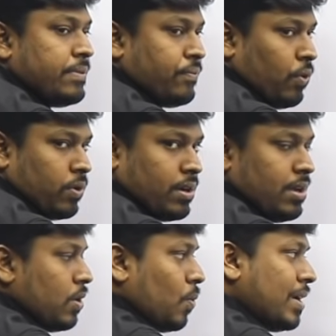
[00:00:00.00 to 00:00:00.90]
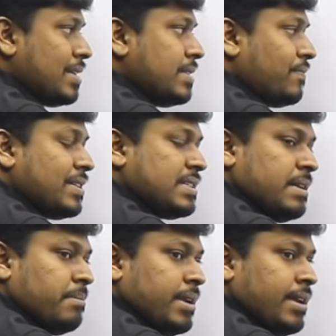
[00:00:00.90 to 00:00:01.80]
4. What is the first
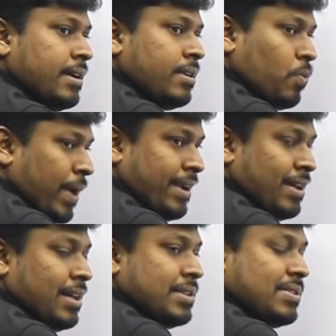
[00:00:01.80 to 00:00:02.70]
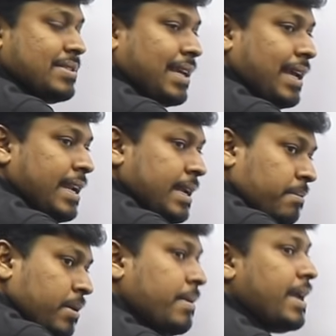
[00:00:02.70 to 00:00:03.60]
number here? 1. So second
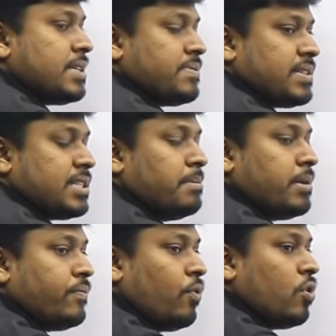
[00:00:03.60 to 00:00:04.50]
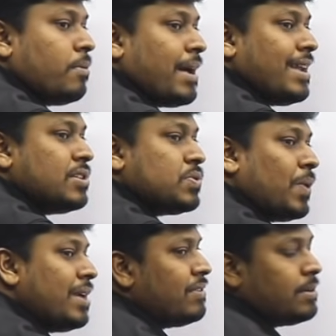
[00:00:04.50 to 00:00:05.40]
number minus first number. 4 minus
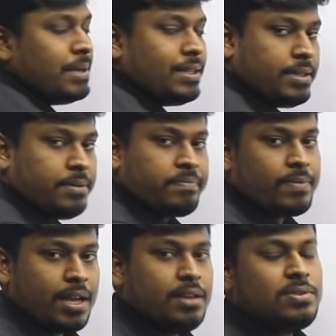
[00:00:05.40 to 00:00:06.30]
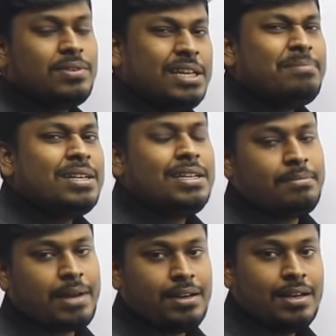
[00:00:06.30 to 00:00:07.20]
1 will be 3. Understood? Keep that
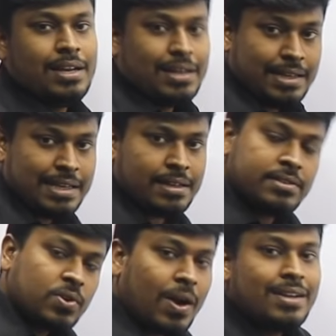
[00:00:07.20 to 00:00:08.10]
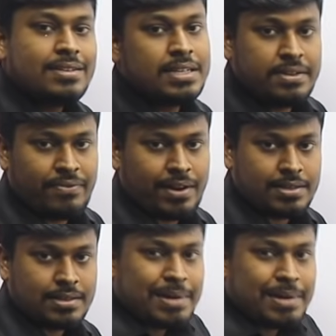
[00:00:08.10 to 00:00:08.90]
in mind. D is called as a difference.